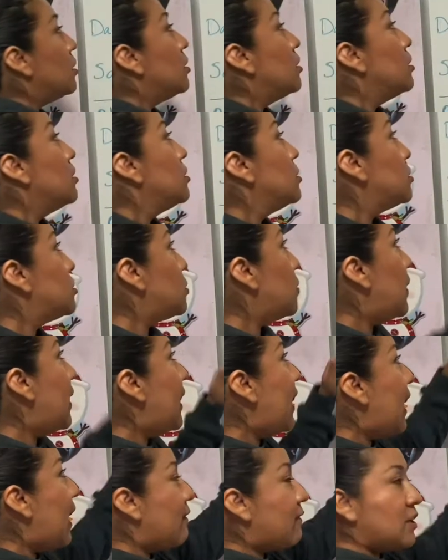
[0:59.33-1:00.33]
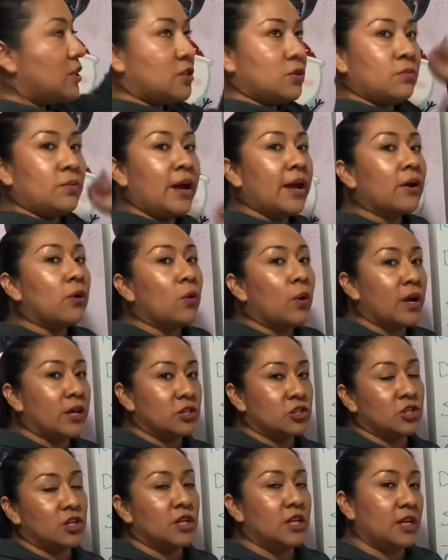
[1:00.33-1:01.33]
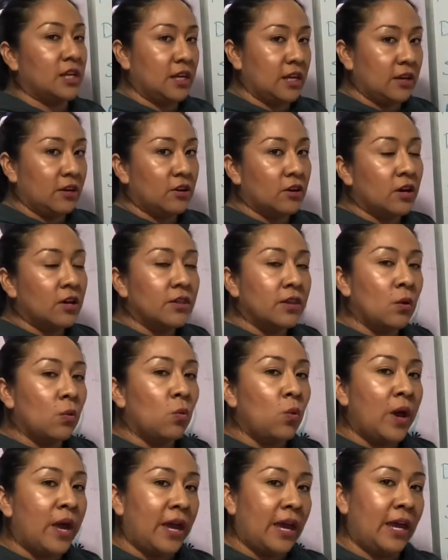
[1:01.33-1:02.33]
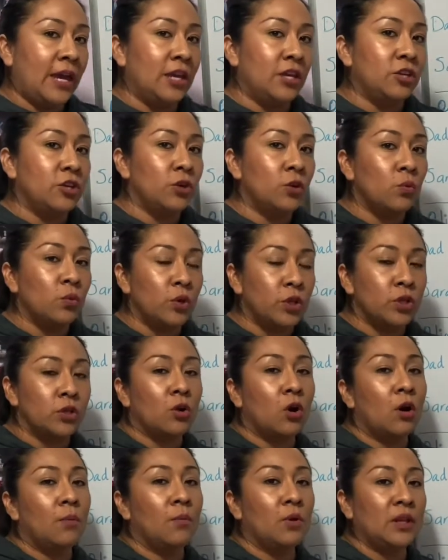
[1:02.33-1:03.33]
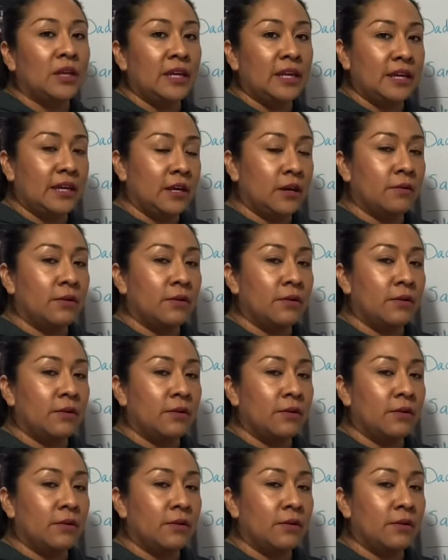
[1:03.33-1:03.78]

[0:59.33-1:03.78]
So I have a direct question here, the way you would normally hear it